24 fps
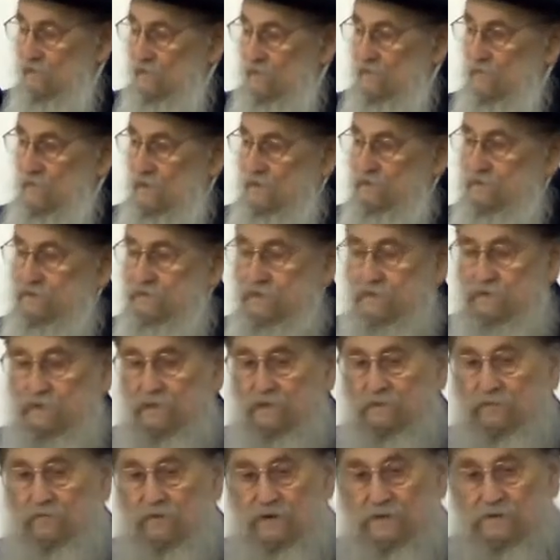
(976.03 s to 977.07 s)
We mentioned
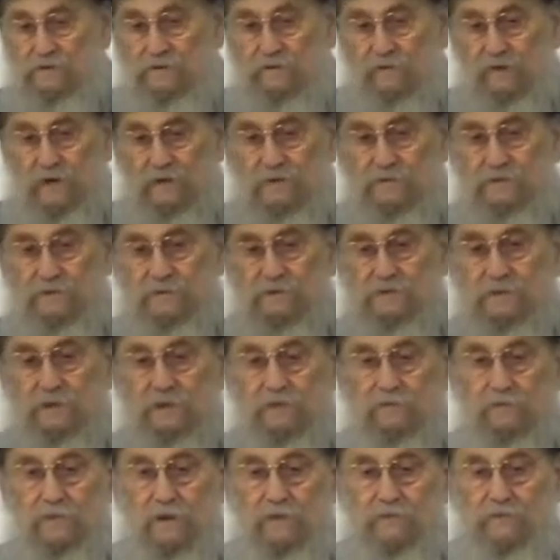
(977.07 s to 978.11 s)
the transgressions
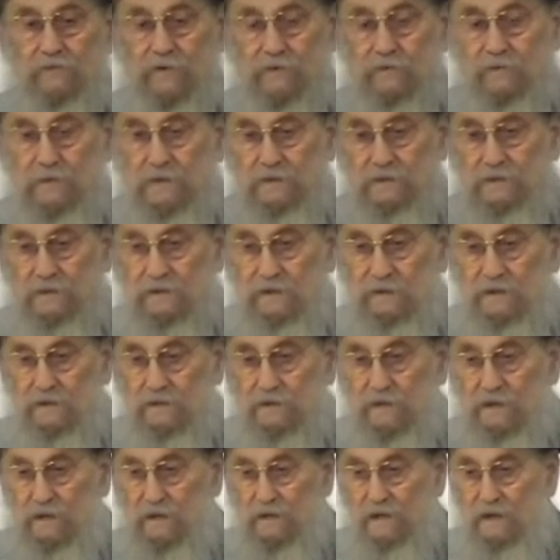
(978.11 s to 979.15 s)
that we have
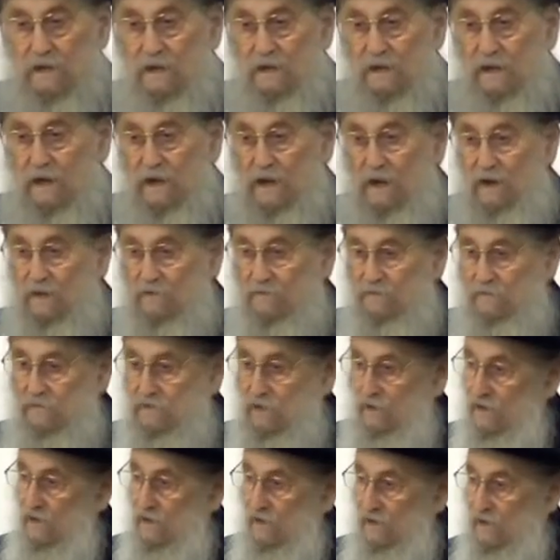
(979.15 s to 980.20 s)
committed. And
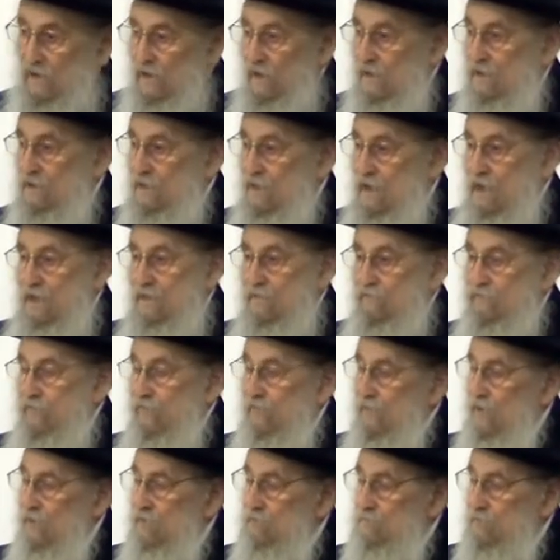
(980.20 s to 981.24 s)
again, for
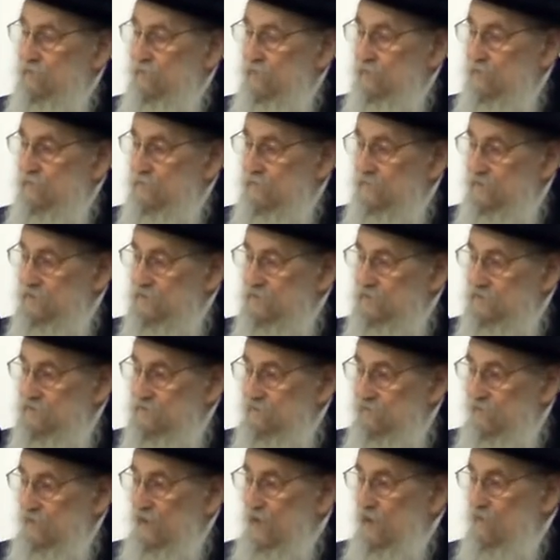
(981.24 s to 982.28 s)
what
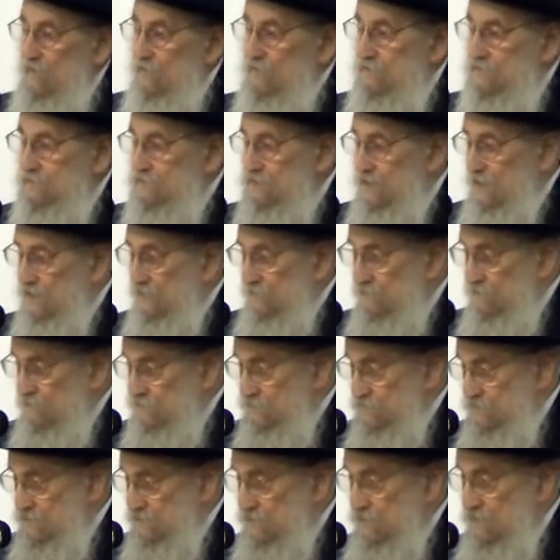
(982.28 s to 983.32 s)
purpose? For
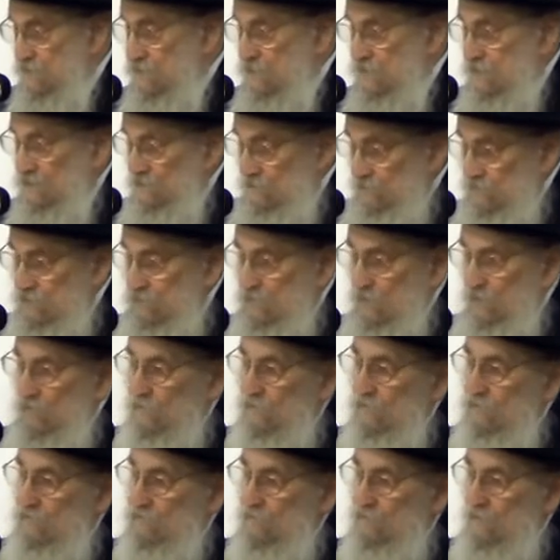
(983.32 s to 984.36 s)
ourselves, we know
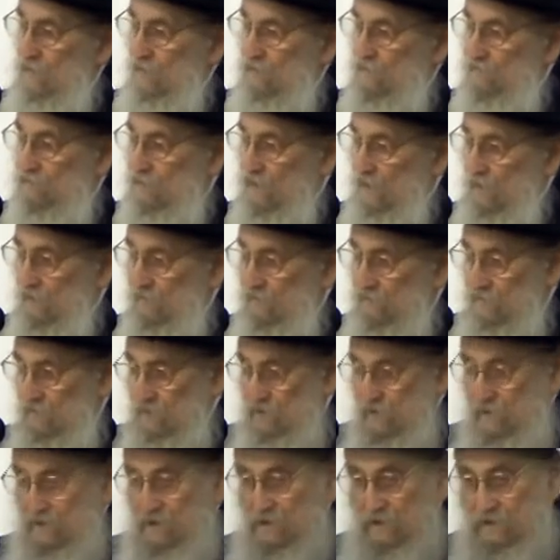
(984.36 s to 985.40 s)
what we have done.
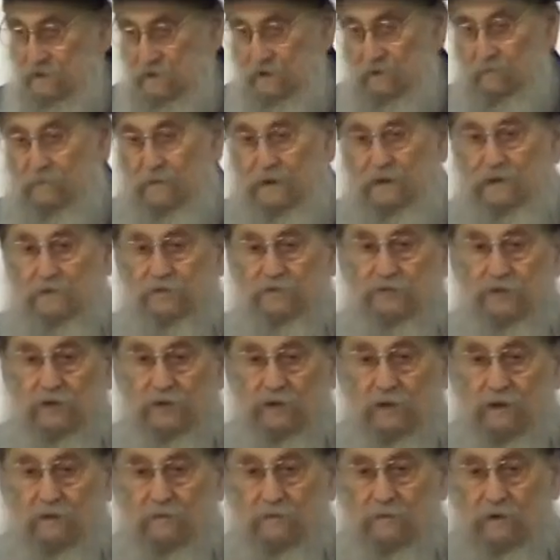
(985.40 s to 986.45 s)
The Rebbeinu
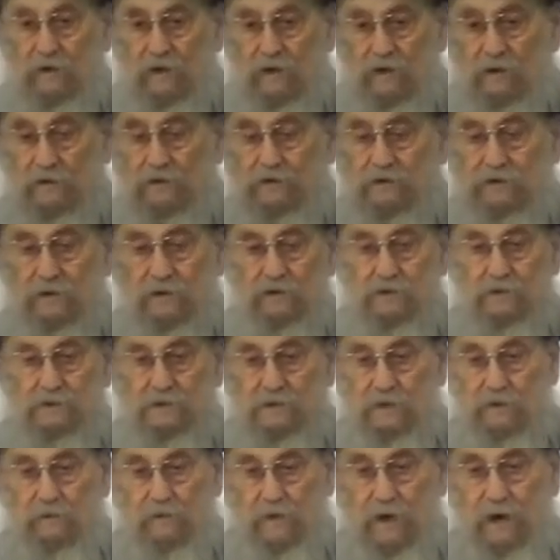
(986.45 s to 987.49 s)
Shalom also
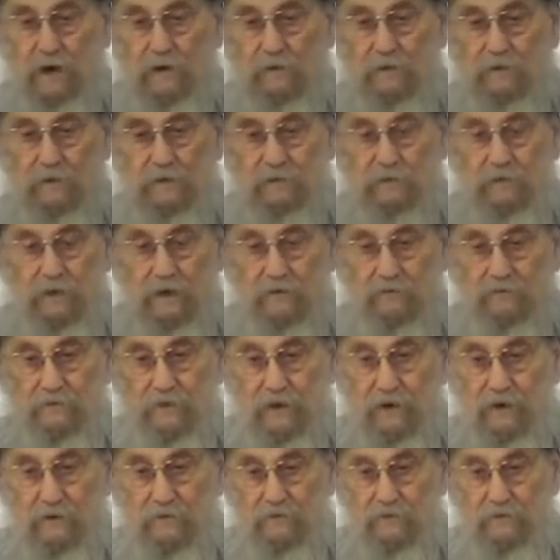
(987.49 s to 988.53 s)
is aware of what we have
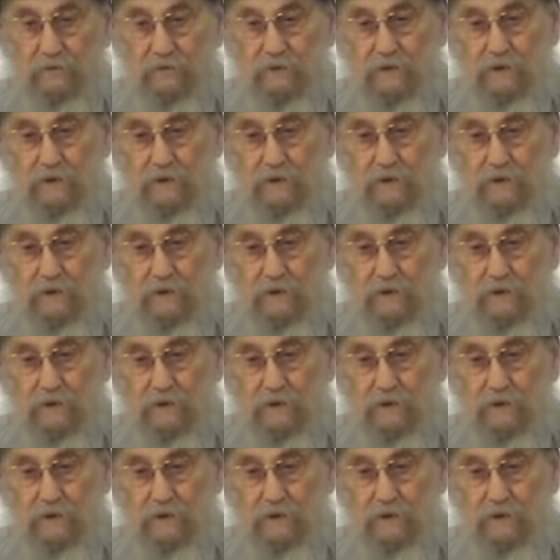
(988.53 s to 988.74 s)
done.